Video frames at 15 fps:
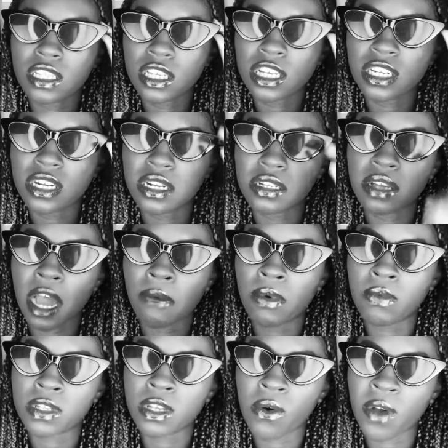to decide what
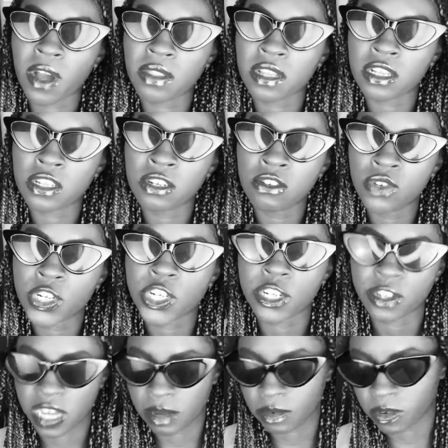was going on in these nutrition
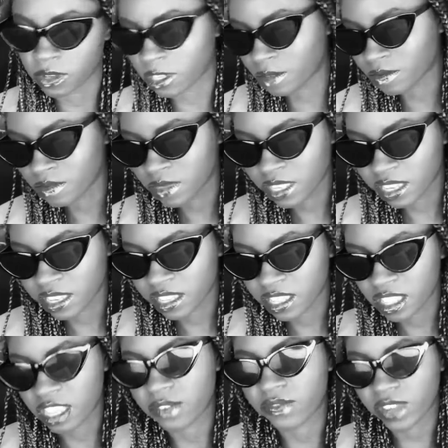labels.
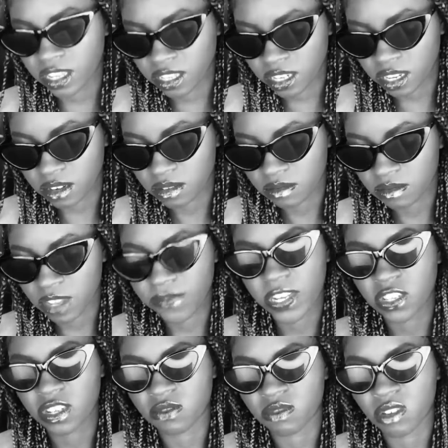They fixed it. They
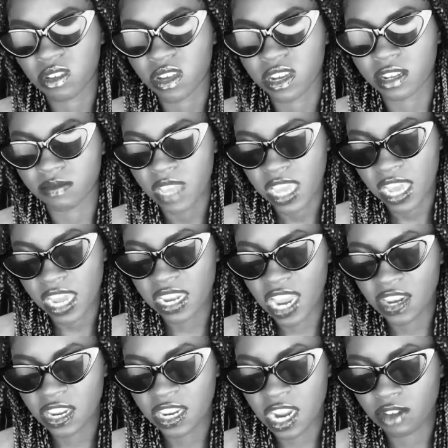fixed it real good. In
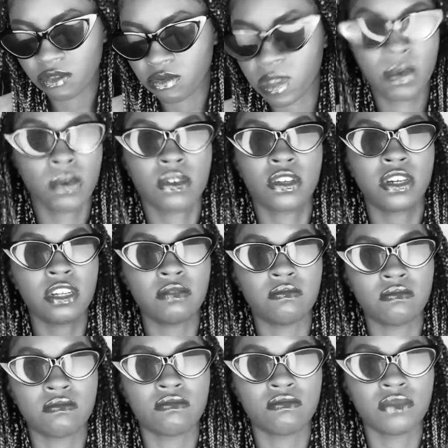1993, we were good.
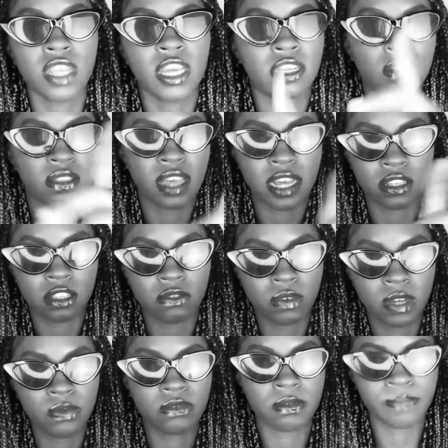In 2003,
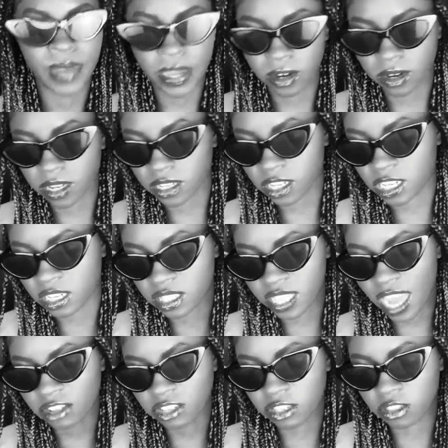we were better, because in
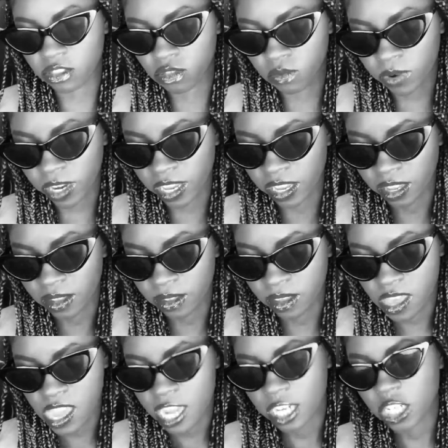2003,
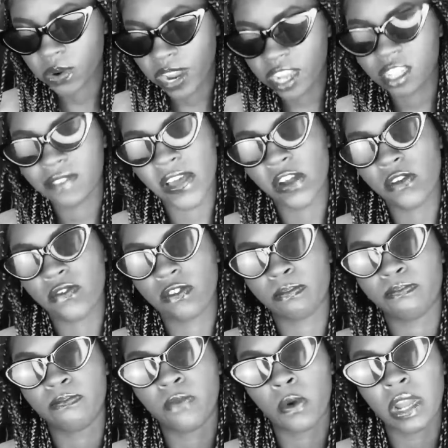trans fat over
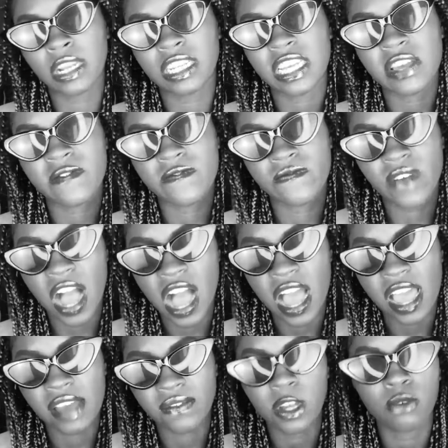
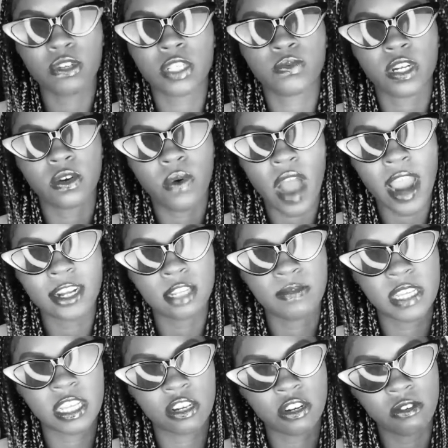0.5 was required to
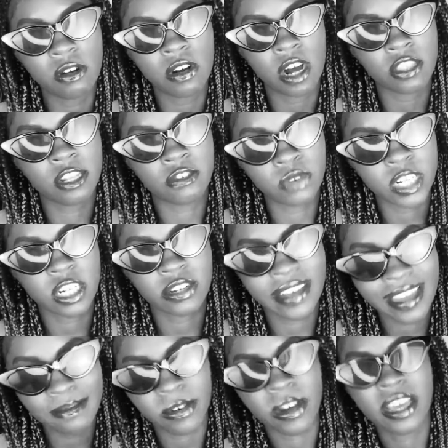be included on the nutrition
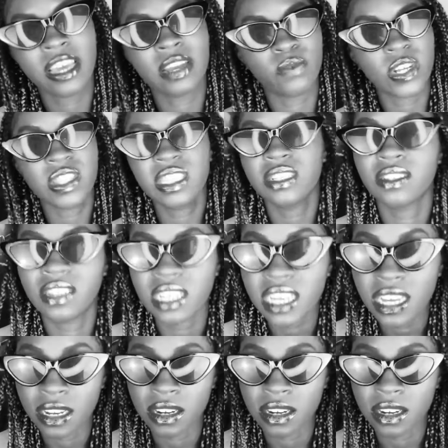label. And what this did